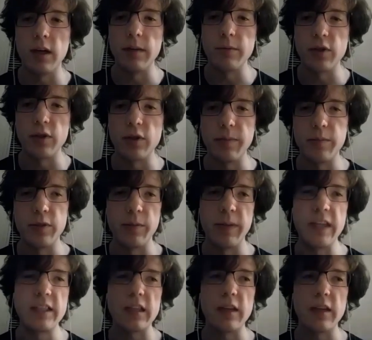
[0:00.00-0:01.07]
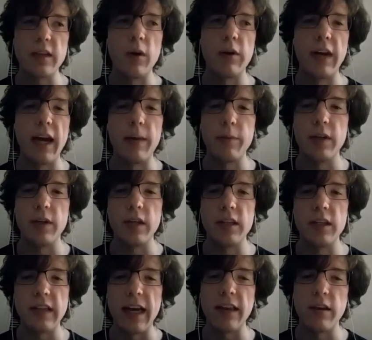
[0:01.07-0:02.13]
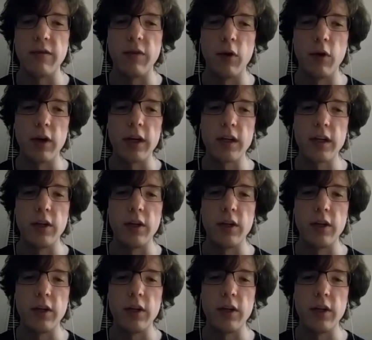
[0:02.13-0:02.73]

So basically, what would happen is at the fork,